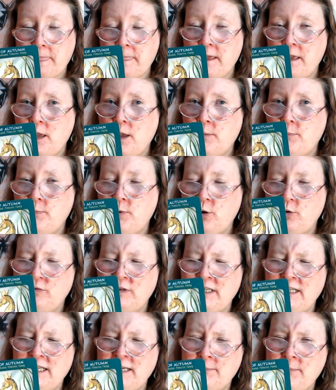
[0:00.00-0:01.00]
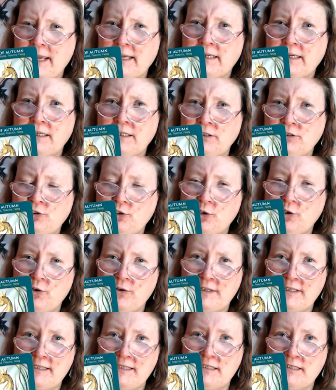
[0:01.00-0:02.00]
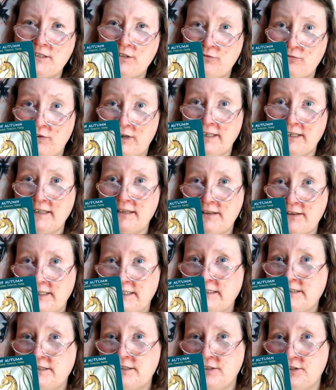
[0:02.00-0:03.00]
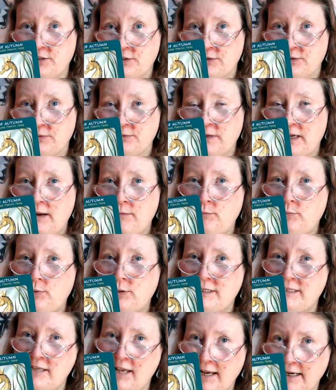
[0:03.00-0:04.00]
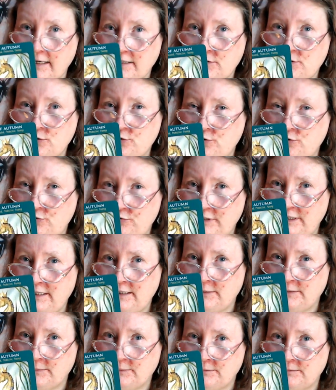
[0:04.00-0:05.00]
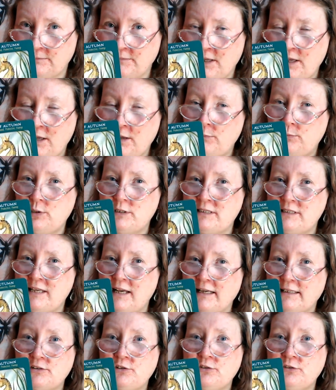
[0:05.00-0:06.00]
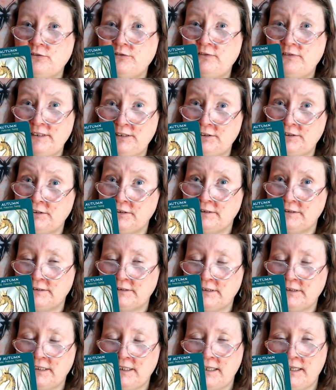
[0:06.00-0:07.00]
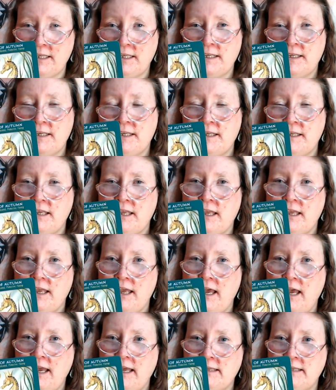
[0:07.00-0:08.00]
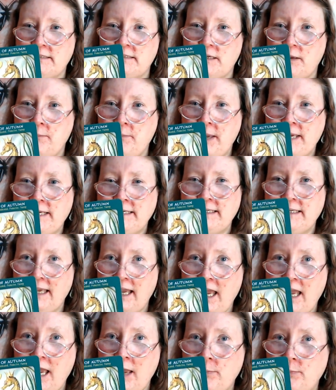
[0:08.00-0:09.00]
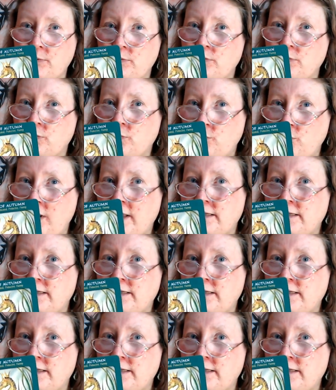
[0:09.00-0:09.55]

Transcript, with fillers: but really making sure this is the right thing to do, and protect your dream, protect your vision, and make it happen when